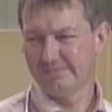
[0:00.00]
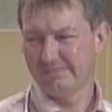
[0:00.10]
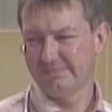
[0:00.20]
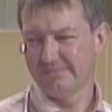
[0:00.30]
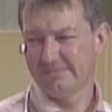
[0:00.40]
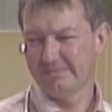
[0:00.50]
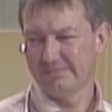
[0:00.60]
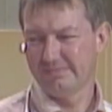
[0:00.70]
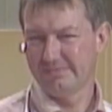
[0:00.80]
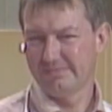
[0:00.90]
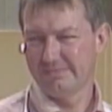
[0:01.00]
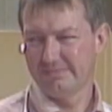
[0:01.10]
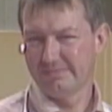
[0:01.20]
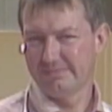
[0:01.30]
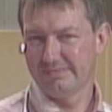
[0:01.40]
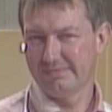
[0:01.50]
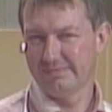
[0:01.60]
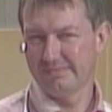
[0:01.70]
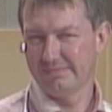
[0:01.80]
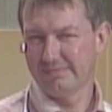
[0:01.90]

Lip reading: (no one is talking)